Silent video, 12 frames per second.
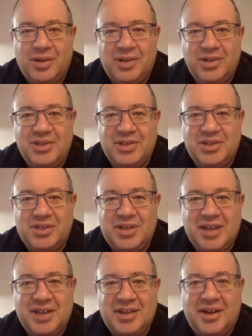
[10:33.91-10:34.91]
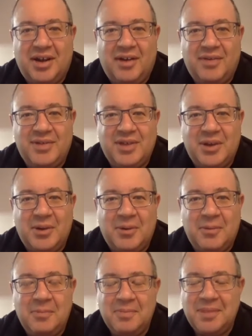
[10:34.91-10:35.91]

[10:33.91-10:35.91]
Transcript: It had just kicked off. So